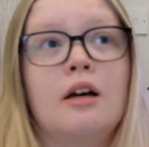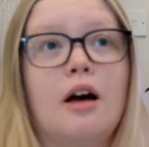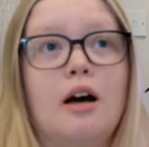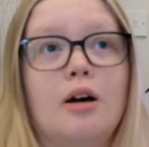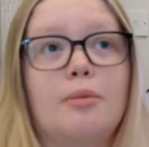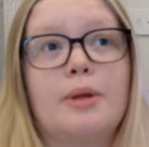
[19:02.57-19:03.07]

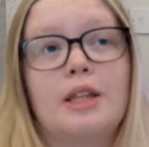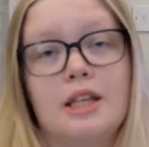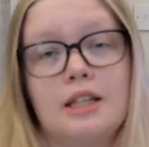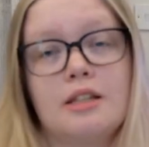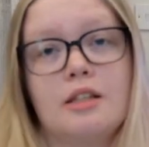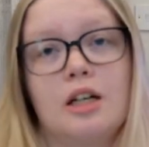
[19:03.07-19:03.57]
But the
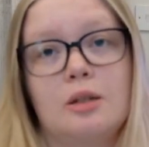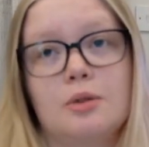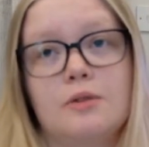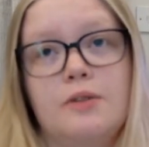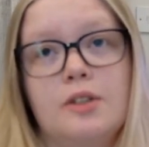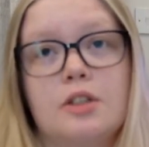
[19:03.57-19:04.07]
inside
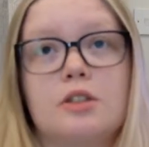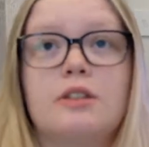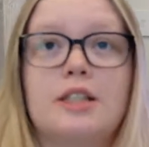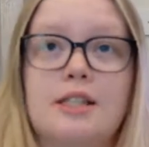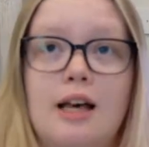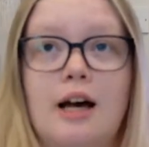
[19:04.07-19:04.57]
was full, so
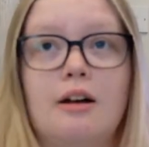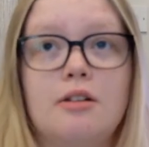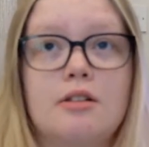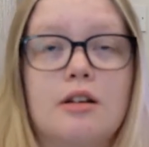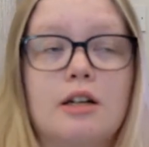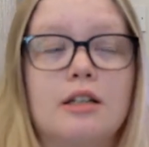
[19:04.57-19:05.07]
I sat
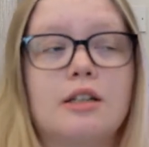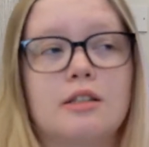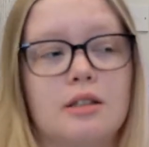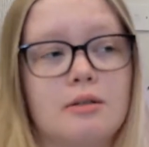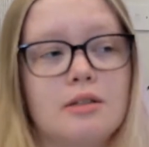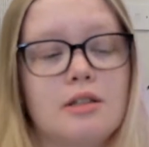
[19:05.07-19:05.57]
outside because
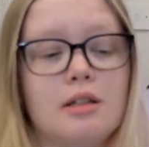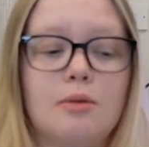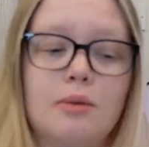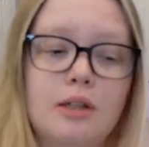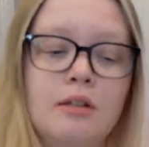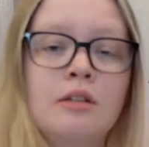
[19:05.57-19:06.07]
I was
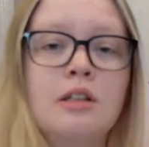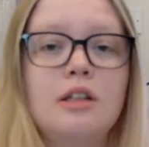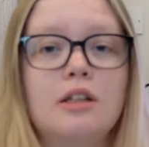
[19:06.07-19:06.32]
like, well,